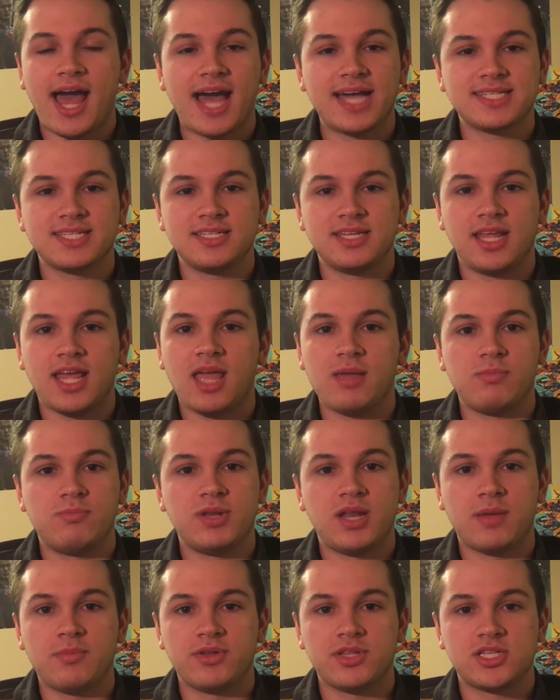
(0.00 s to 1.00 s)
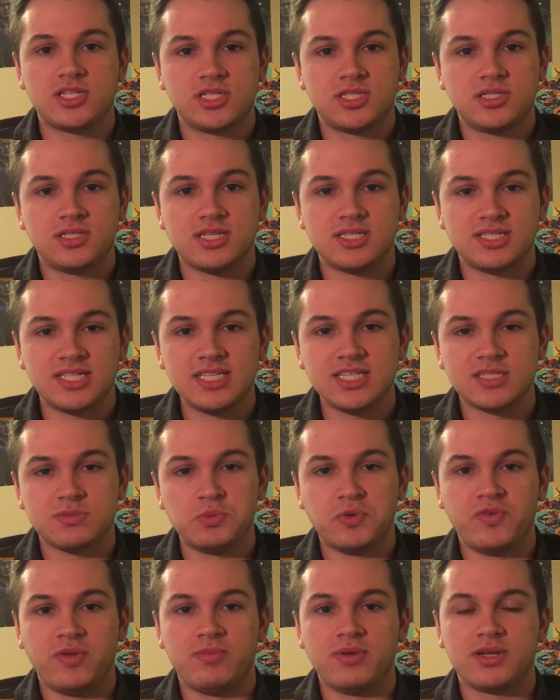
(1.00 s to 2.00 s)
hasn't been able to see
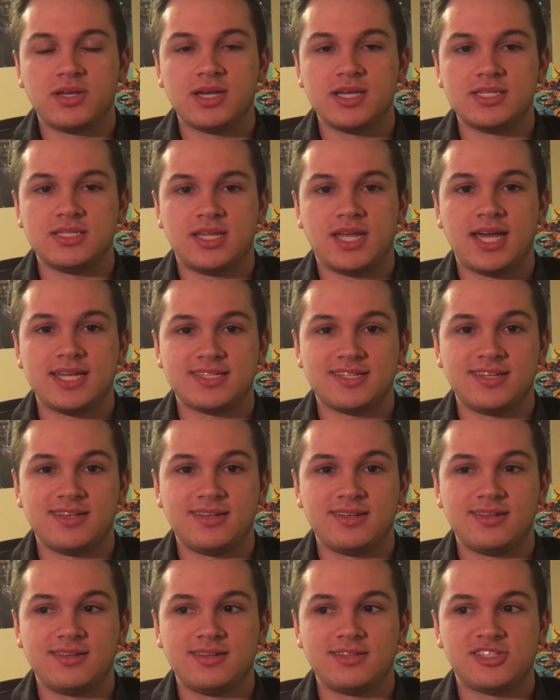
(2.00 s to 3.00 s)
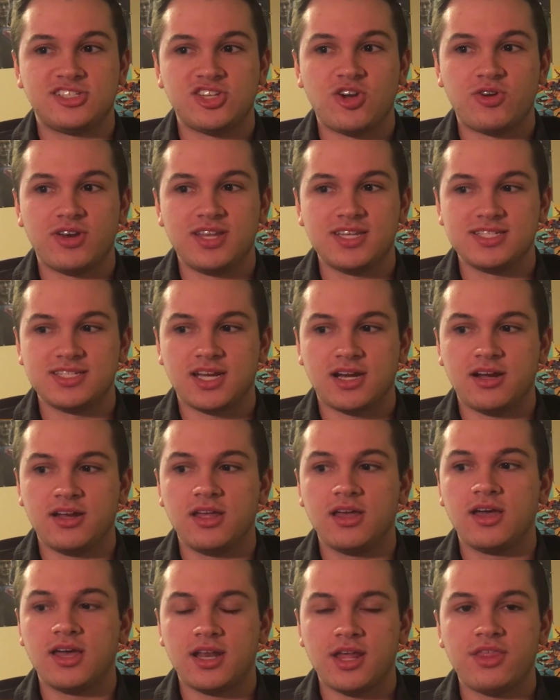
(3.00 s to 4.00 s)
this movie because it hasn't shown in his
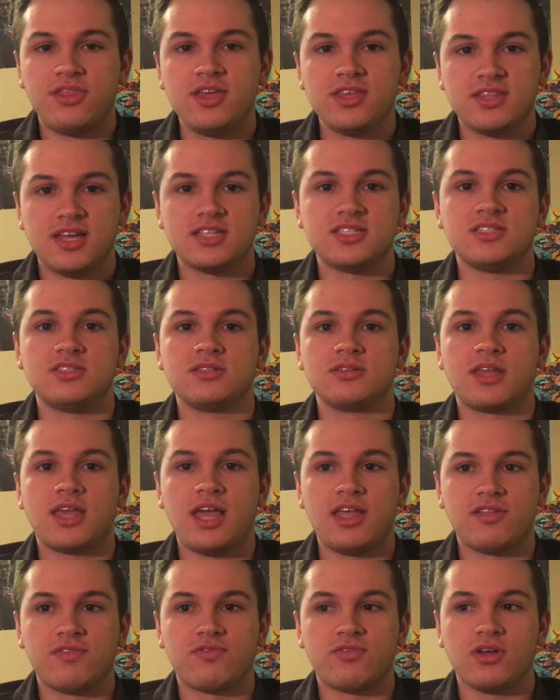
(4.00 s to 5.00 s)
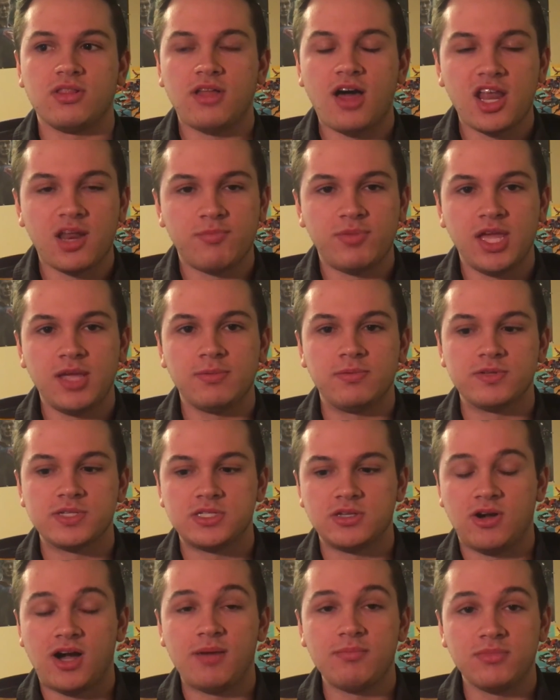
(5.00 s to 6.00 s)
area, and I think that's the case for a lot of
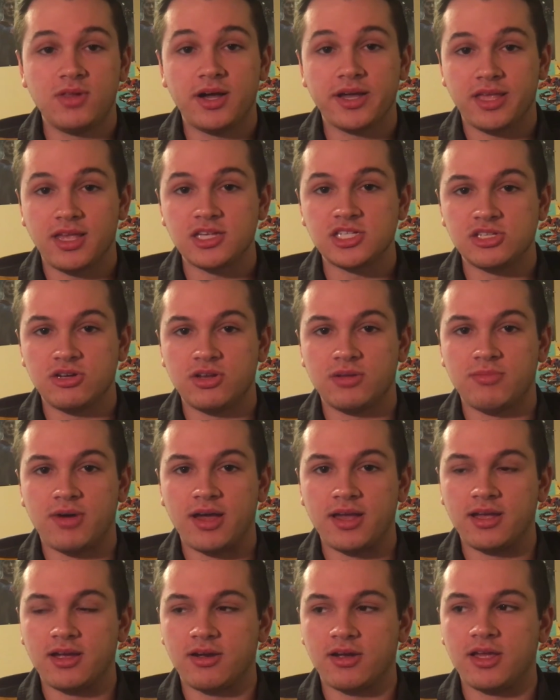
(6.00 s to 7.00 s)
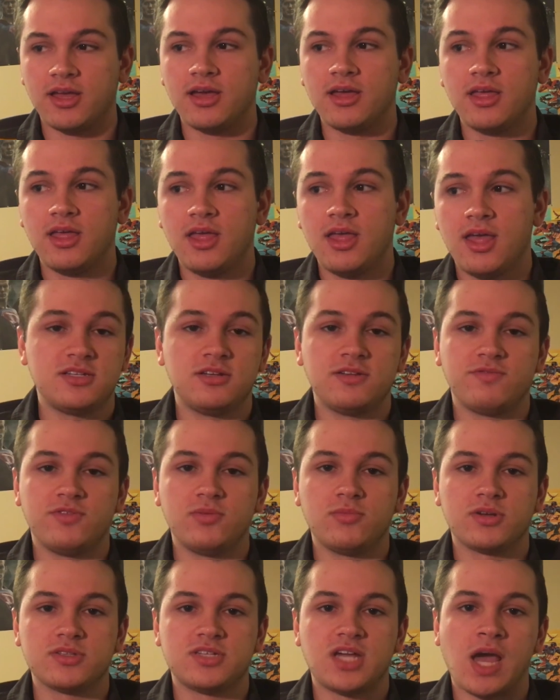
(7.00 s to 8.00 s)
people. So I'm lucky it's shown in my area. I'm going to see
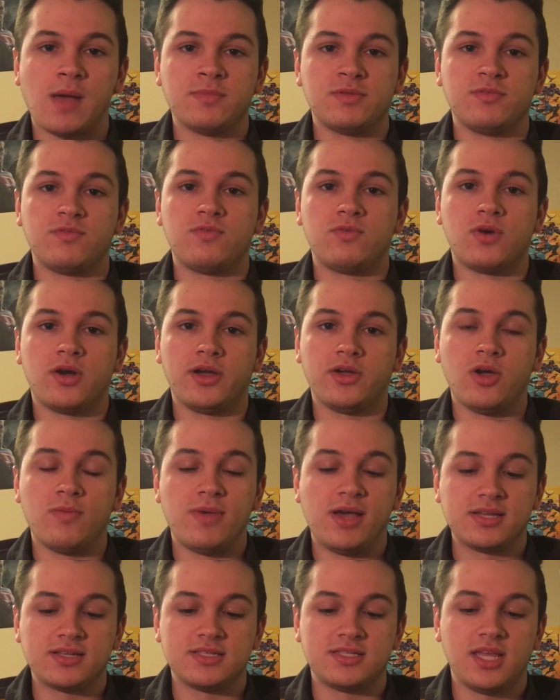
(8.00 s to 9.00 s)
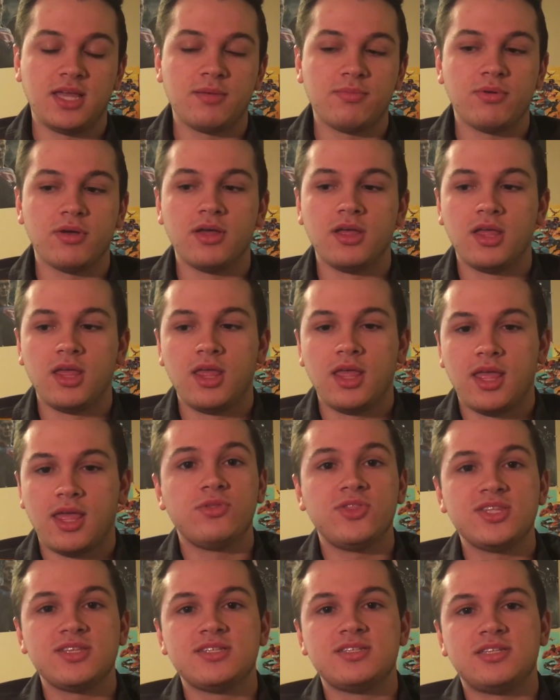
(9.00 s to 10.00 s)
it a few more times before I go back to Tampa.
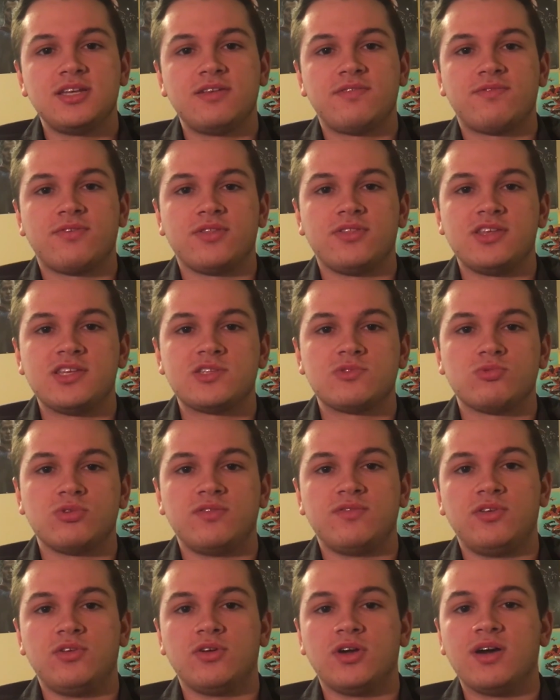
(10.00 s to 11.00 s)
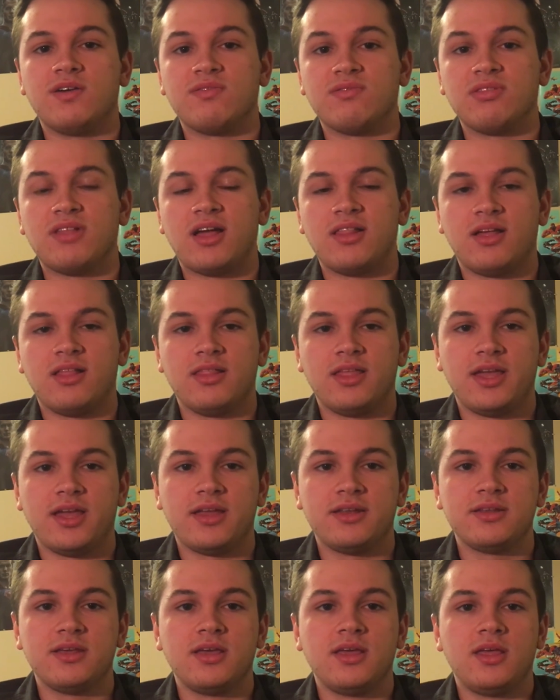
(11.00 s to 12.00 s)
So this is it for this review of La La
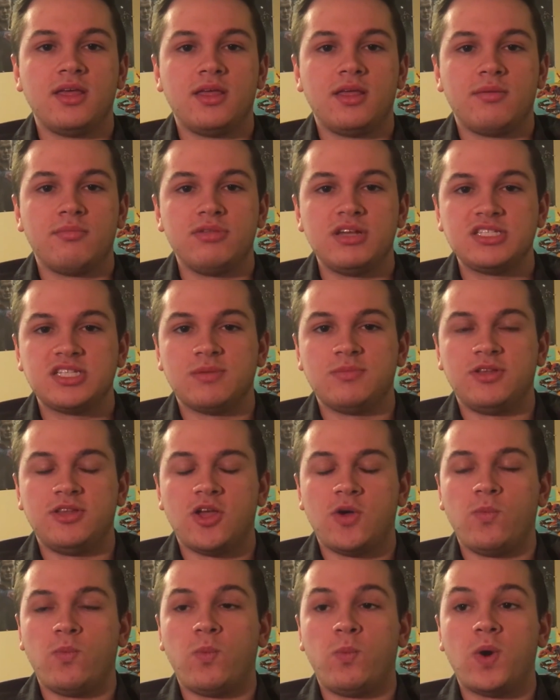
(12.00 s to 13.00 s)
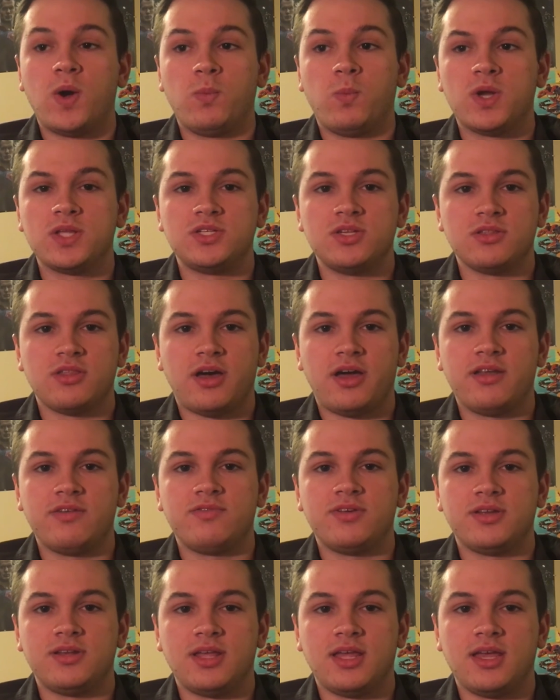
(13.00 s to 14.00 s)
Land. Please let me know what you
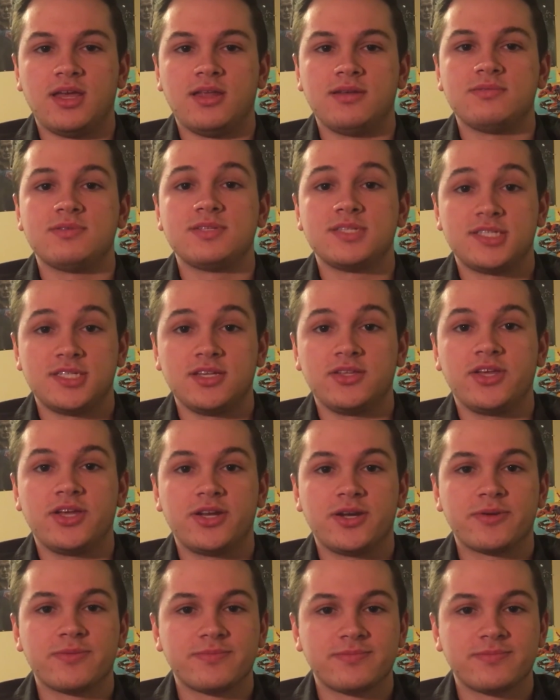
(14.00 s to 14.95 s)
thought of it, and see you